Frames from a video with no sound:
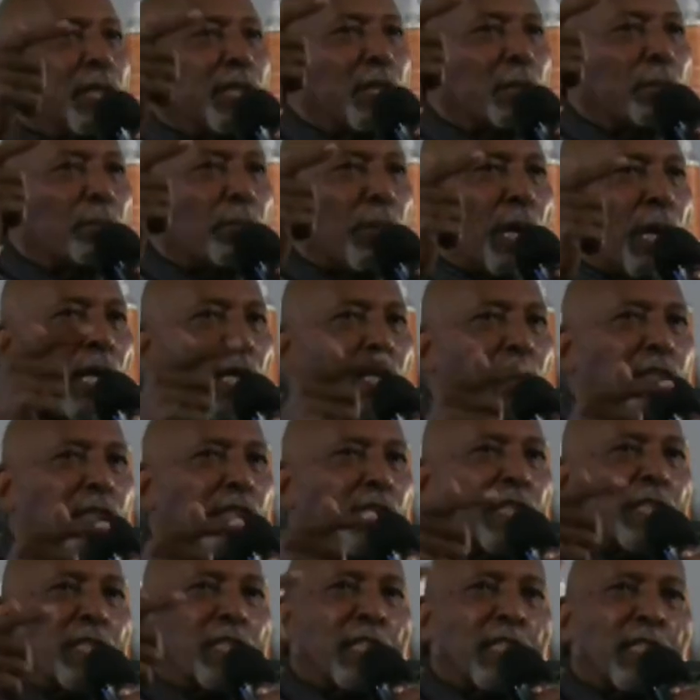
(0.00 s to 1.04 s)
the
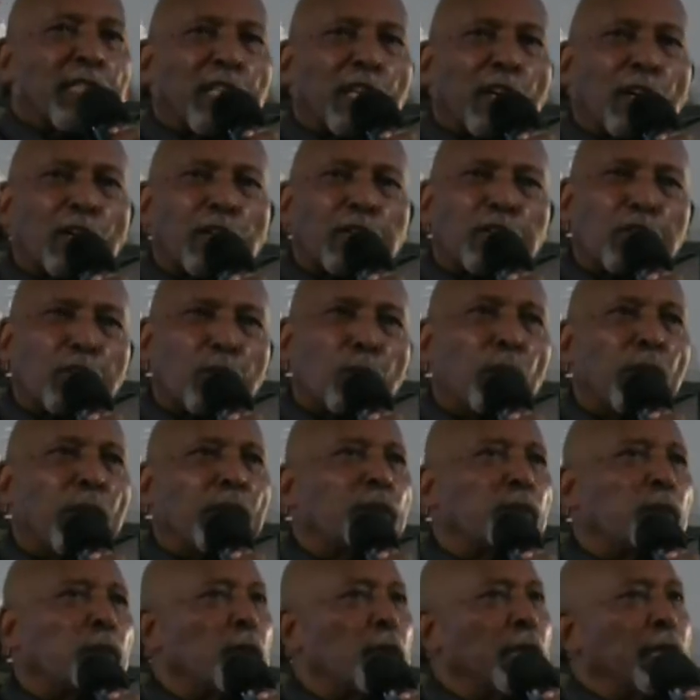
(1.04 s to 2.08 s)
politics, and culture where
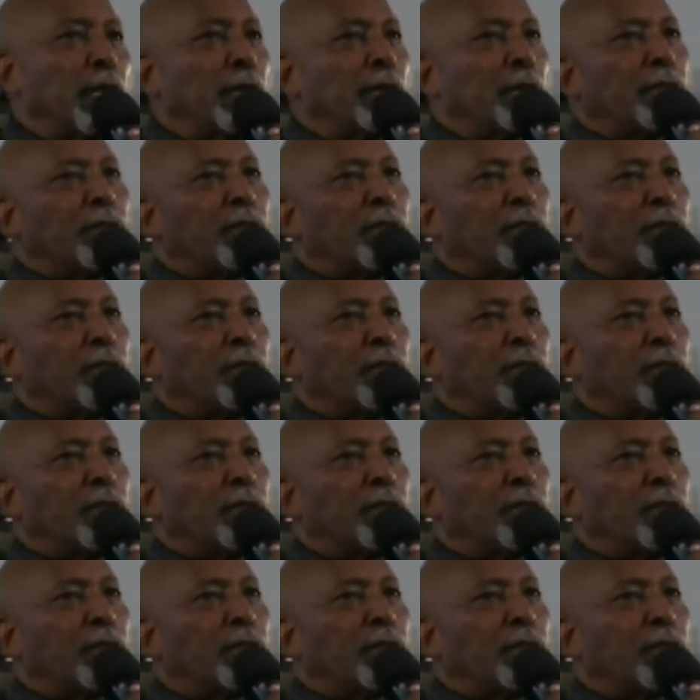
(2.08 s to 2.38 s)
you live.